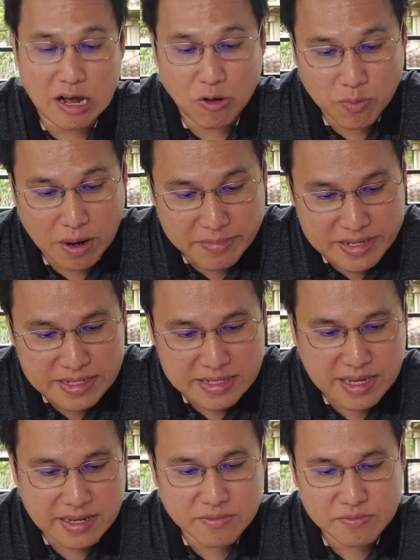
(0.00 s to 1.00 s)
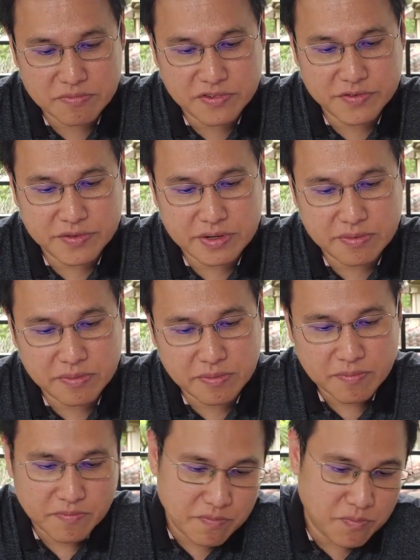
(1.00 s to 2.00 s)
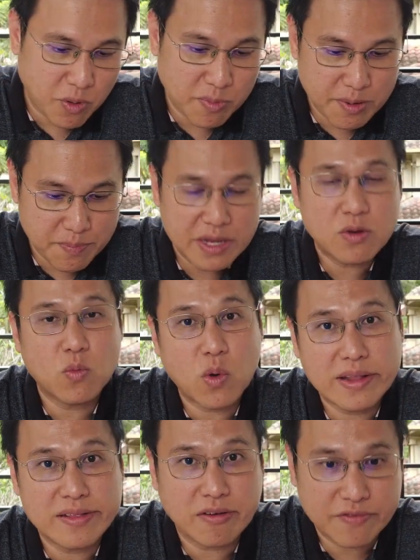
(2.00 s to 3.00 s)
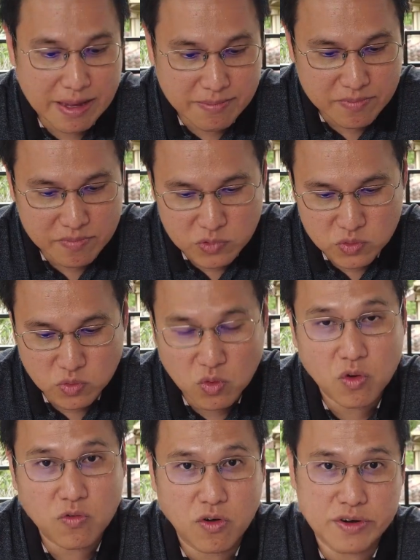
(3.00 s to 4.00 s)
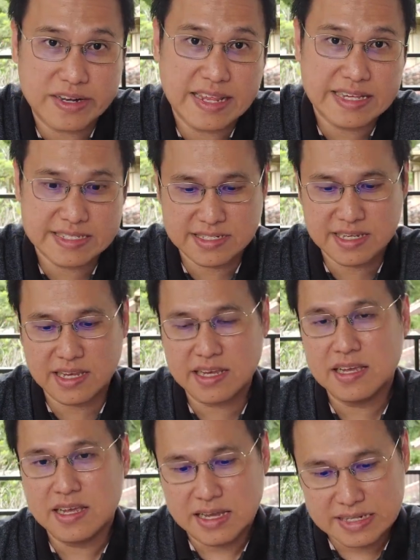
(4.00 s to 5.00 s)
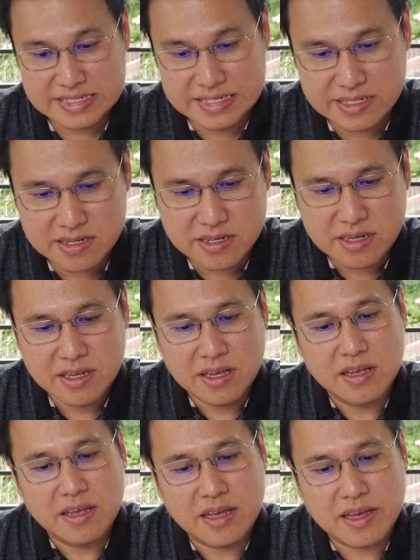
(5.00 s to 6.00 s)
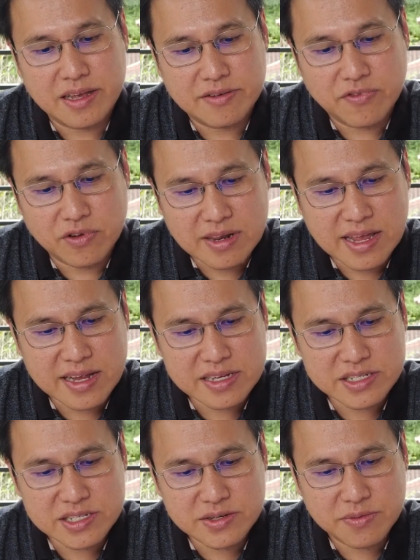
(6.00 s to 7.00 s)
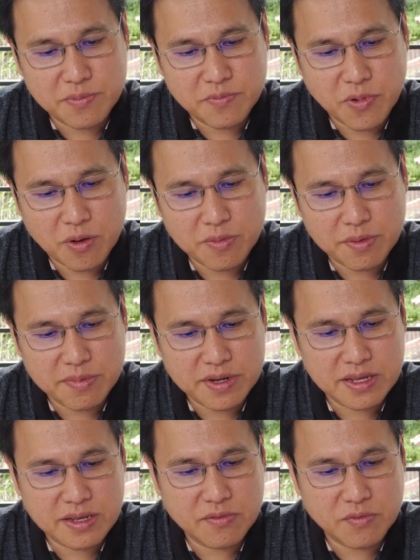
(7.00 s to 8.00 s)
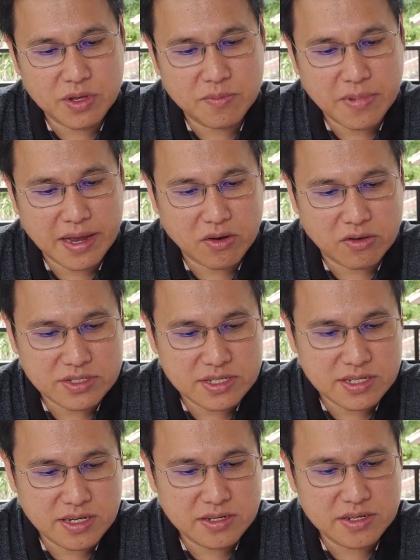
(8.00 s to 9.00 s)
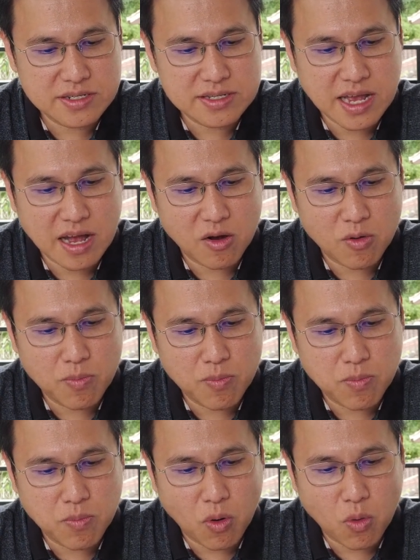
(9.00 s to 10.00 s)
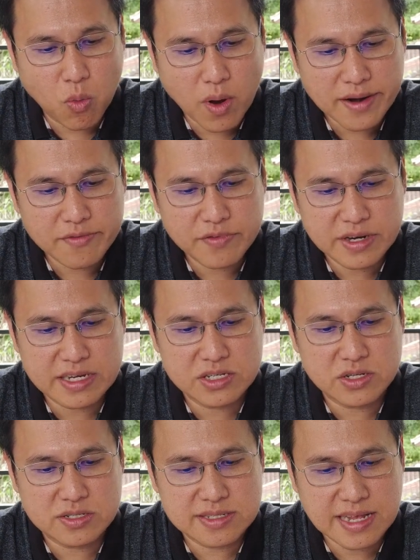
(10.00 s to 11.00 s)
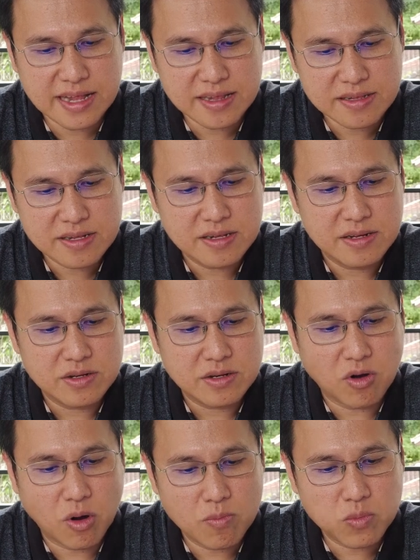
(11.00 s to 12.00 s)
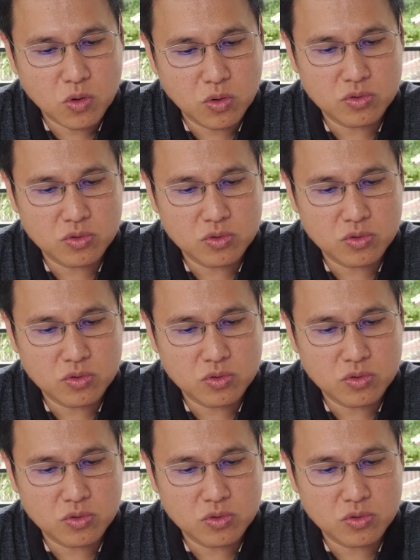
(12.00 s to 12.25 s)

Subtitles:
our apartment, then we will probably pick one of them to go for the next day dinner. And for lunch, probably we might consider this Ao Pong Wan village style home cooked